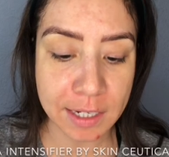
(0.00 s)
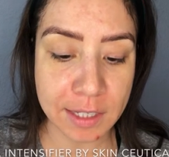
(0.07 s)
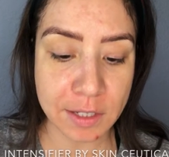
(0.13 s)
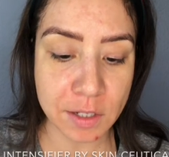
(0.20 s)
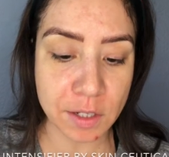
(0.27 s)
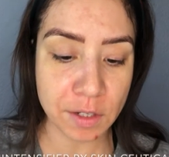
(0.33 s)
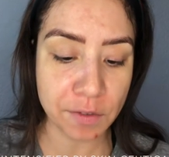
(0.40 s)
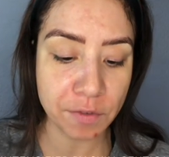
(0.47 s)
It's
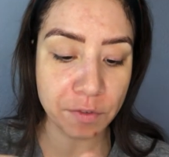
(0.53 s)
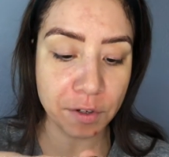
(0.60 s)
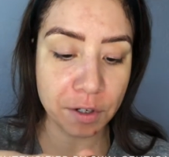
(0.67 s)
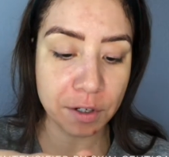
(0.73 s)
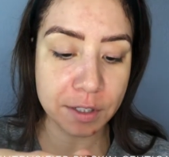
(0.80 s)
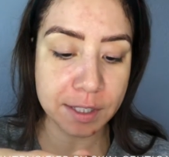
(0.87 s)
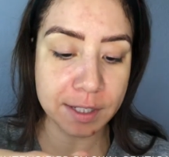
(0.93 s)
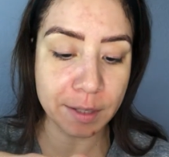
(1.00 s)
good
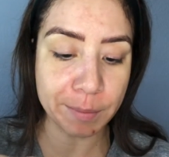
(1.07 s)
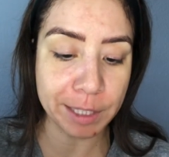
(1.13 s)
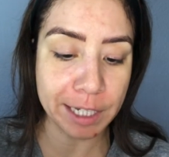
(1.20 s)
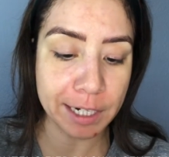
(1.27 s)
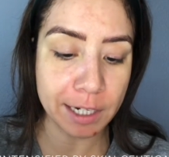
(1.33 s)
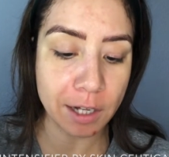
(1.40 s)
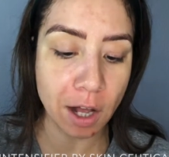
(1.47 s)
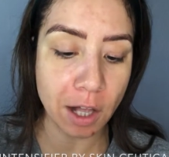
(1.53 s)
for
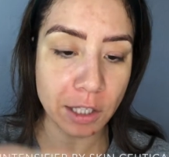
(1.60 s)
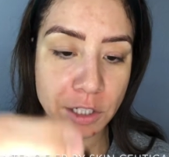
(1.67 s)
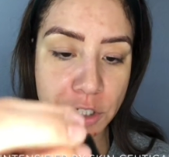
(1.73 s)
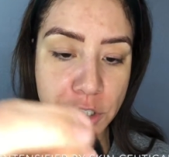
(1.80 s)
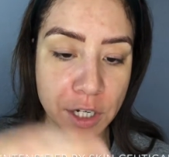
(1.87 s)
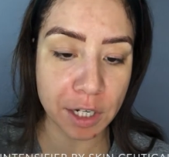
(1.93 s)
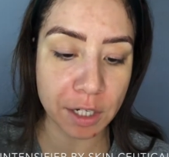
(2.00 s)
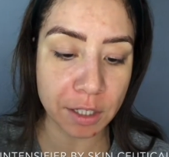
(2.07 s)
stimulating
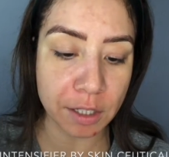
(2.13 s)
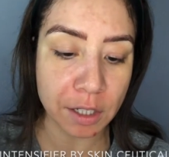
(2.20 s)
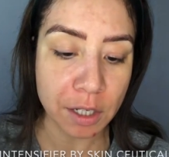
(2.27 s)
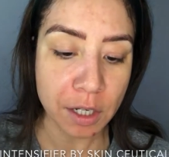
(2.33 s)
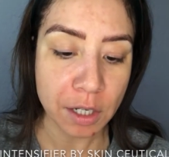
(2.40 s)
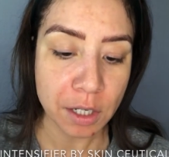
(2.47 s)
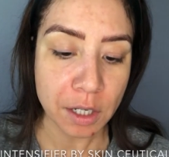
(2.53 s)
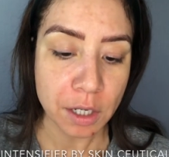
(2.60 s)
collagen,
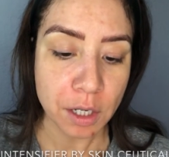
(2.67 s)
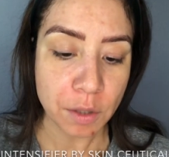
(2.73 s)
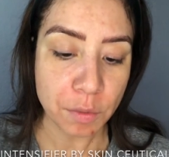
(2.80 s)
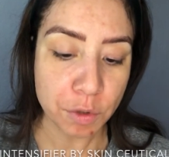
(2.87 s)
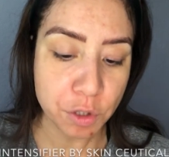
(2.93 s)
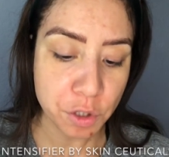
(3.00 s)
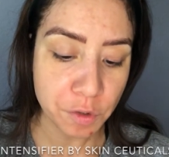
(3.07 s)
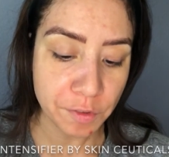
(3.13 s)

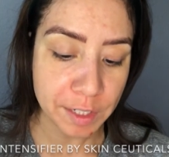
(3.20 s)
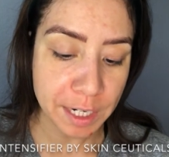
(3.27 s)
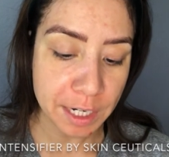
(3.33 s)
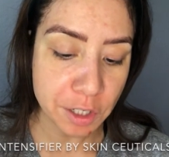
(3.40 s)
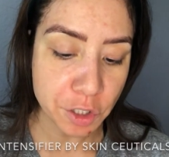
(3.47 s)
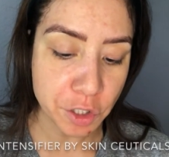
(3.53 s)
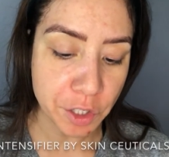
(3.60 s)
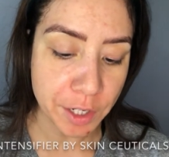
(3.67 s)

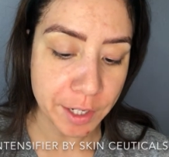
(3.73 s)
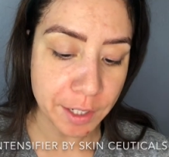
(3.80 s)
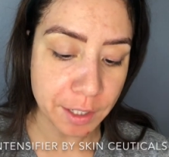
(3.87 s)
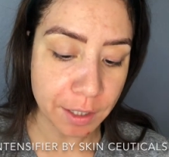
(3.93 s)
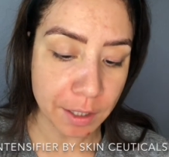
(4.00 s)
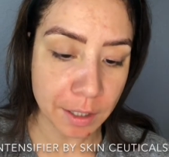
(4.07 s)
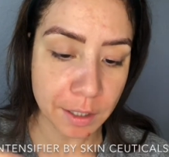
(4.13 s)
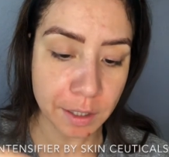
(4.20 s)

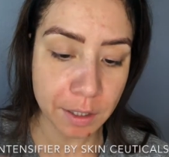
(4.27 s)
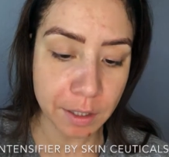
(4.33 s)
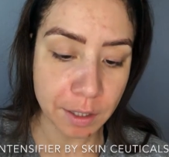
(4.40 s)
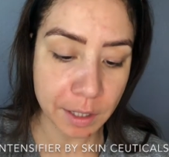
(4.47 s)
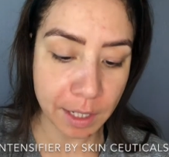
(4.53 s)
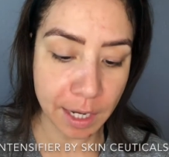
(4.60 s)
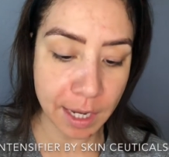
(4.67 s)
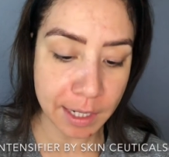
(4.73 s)
rejuvenation,
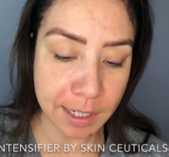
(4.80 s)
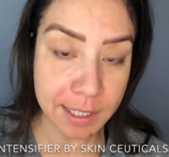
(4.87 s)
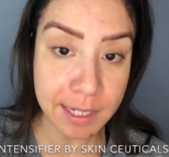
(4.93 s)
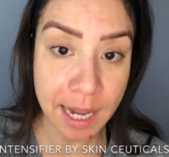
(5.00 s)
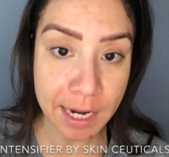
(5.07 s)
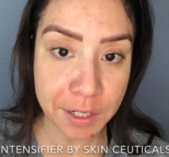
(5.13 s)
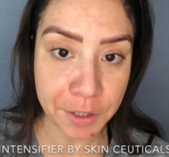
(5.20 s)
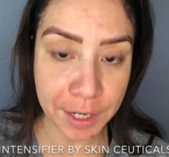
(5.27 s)
and it's
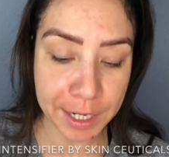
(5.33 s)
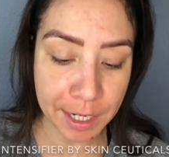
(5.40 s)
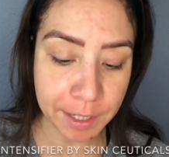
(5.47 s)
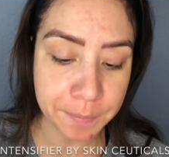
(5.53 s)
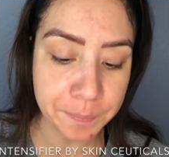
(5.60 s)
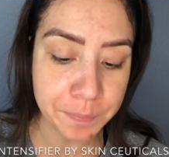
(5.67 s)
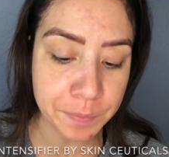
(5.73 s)
hydrating.